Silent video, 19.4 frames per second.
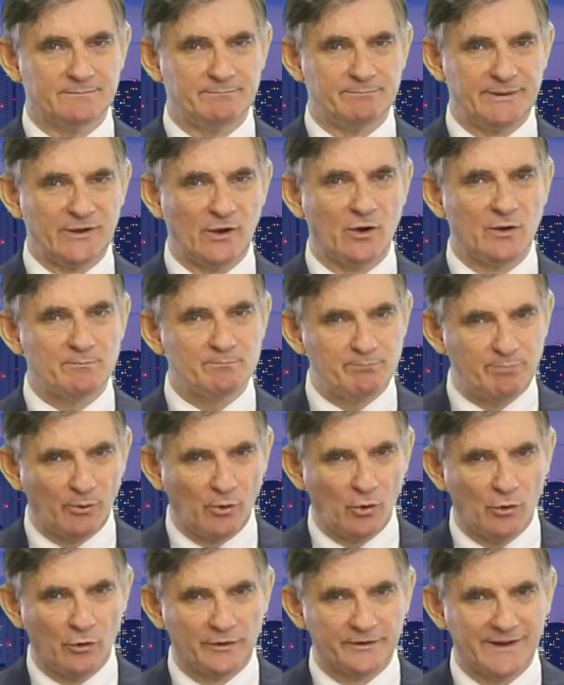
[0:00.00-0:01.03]
be on
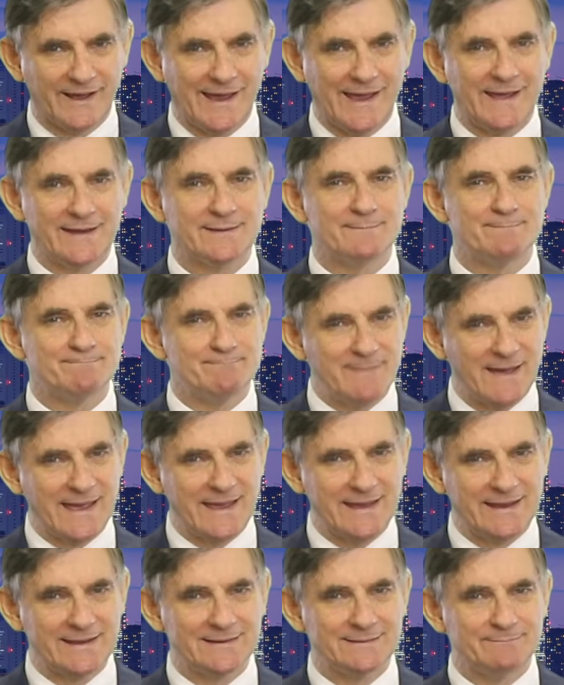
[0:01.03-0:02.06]
board and
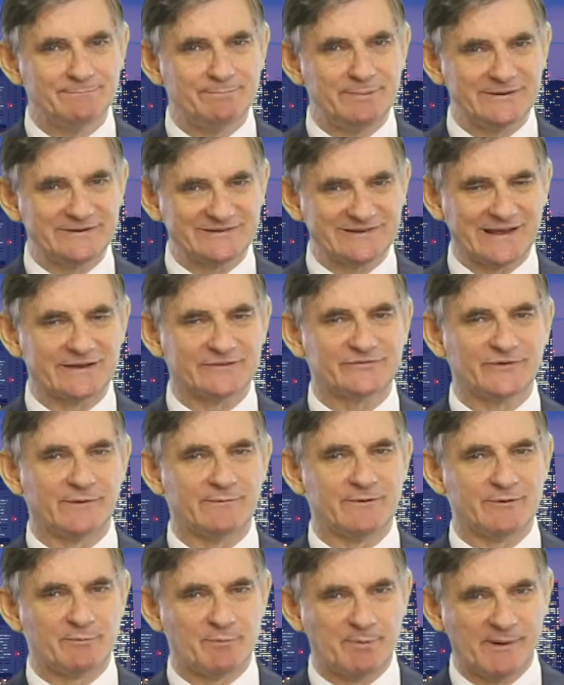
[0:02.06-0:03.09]
may be
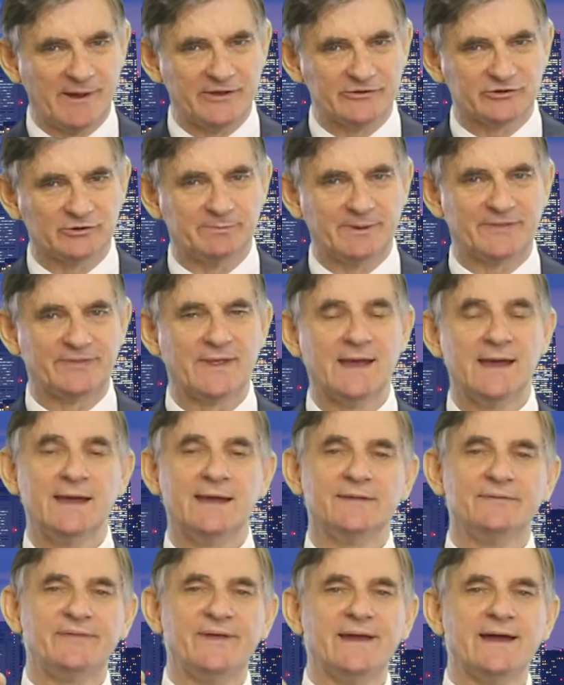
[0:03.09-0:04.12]
satisfied with the proposal, but
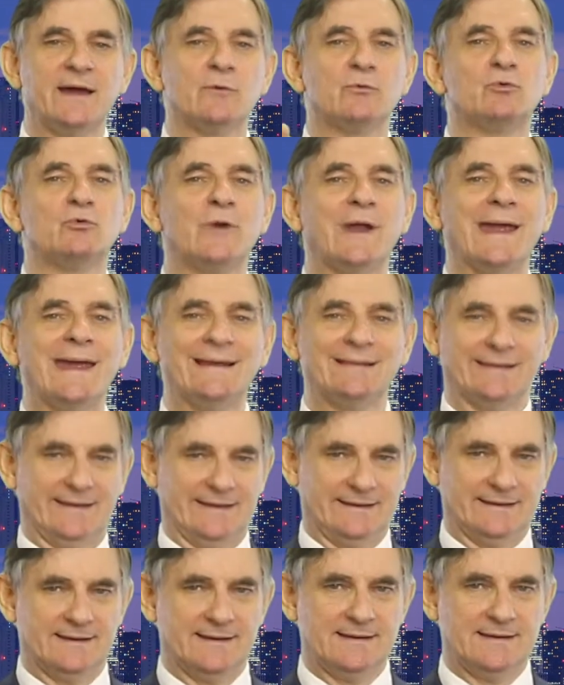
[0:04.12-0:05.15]
they are
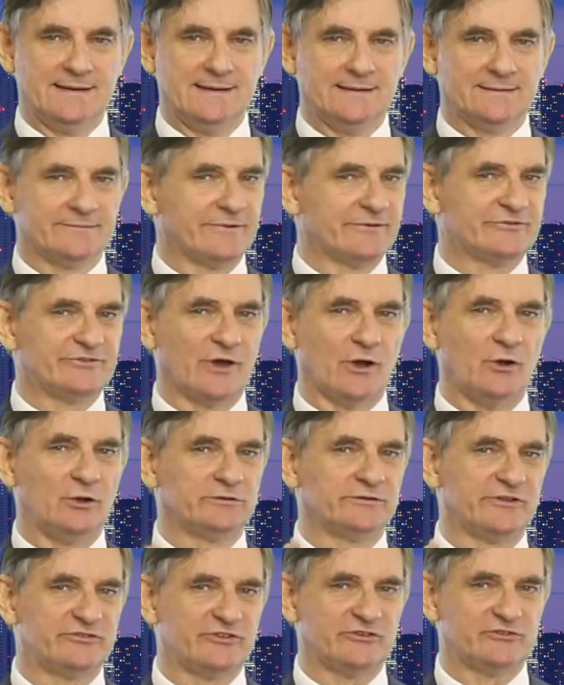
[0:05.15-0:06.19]
rarely the sole
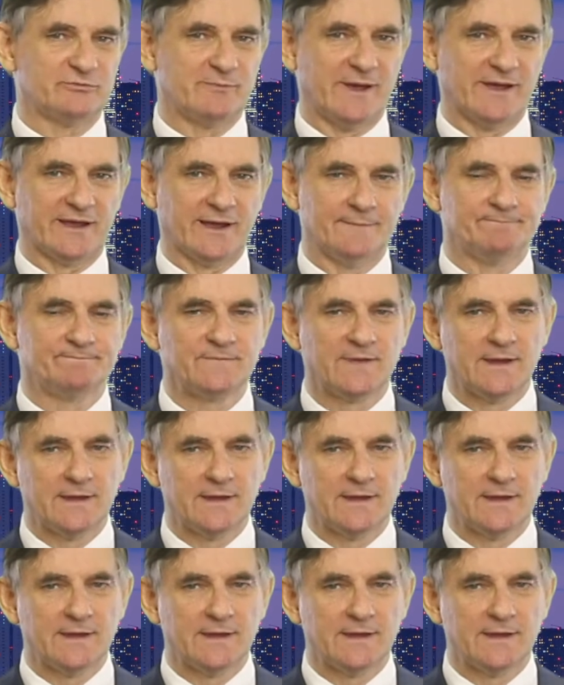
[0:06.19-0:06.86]
decision maker.